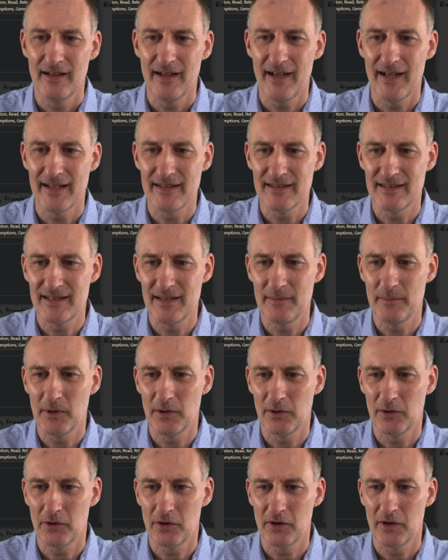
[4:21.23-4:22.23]
And
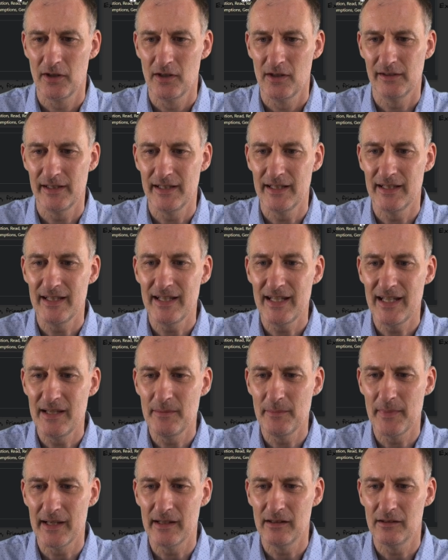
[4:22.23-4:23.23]
similarly,
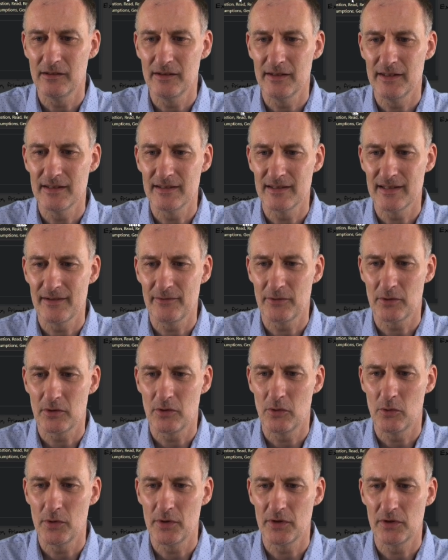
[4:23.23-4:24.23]
email is never
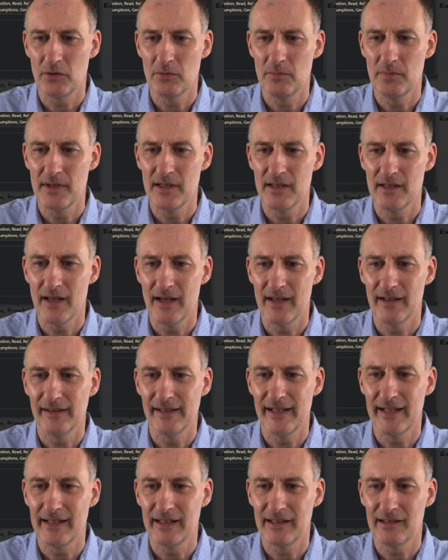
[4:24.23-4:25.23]
going to be a
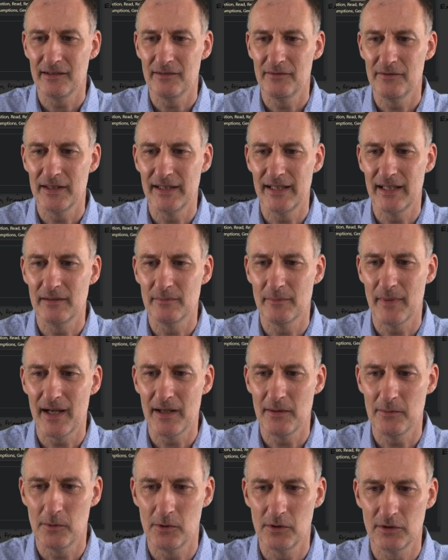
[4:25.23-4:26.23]
link within
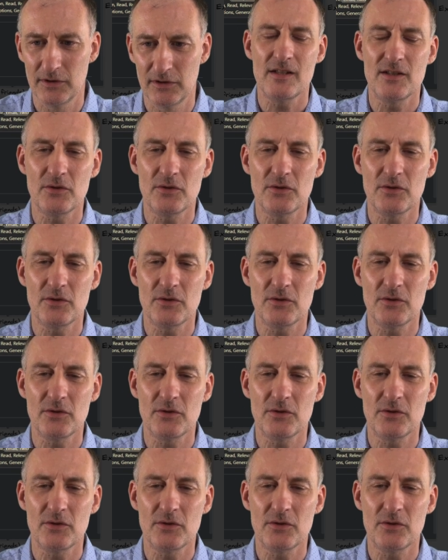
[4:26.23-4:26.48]
my vault.